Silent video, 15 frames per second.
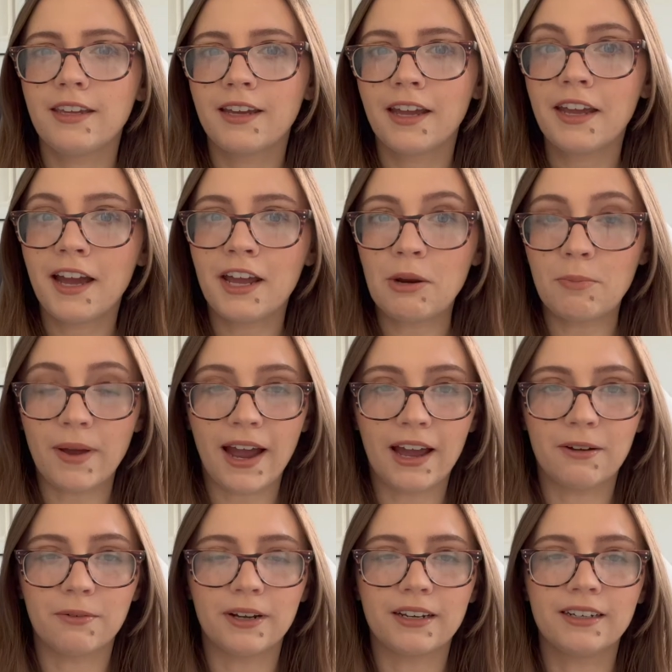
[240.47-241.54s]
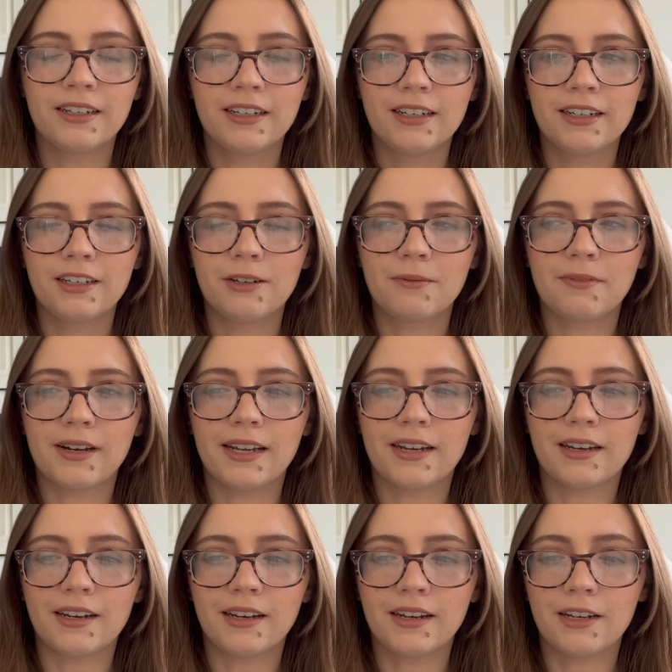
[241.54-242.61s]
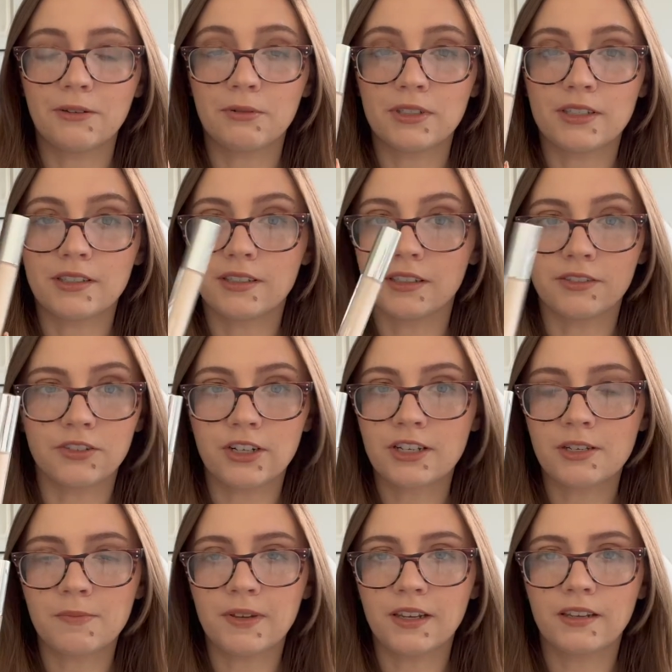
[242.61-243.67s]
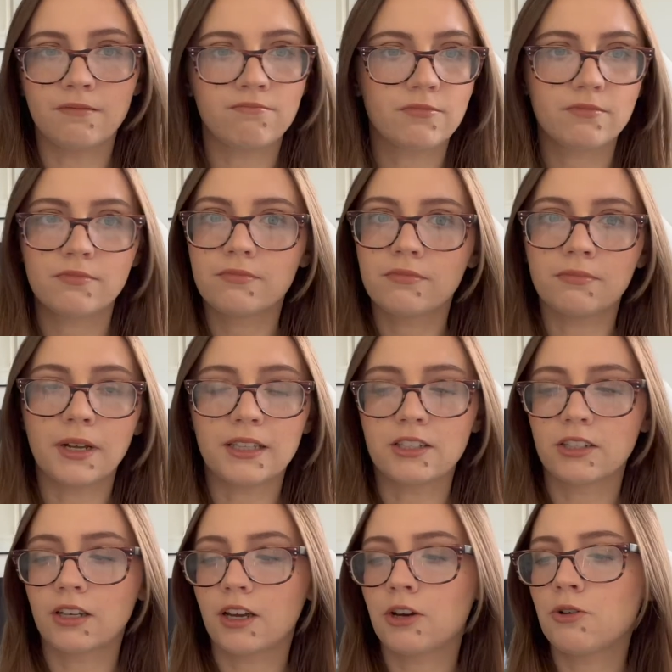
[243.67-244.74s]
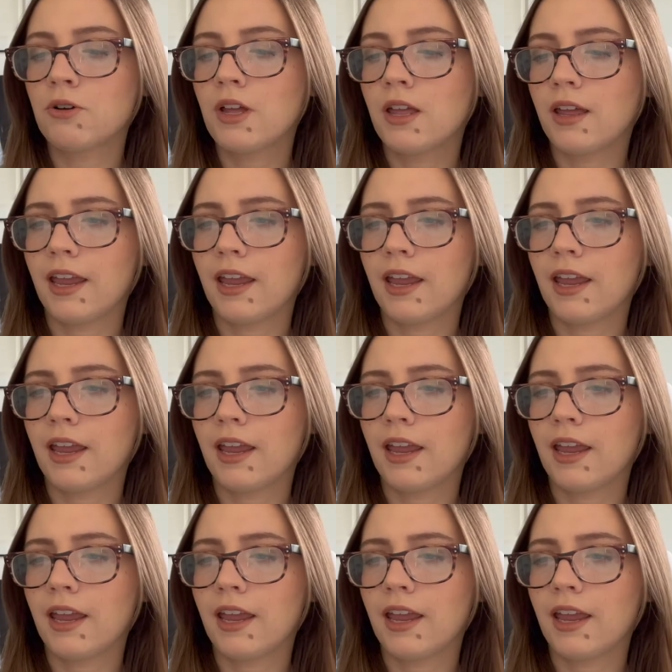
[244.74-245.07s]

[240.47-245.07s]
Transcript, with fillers: I got a bad one when it was delivered to me months ago,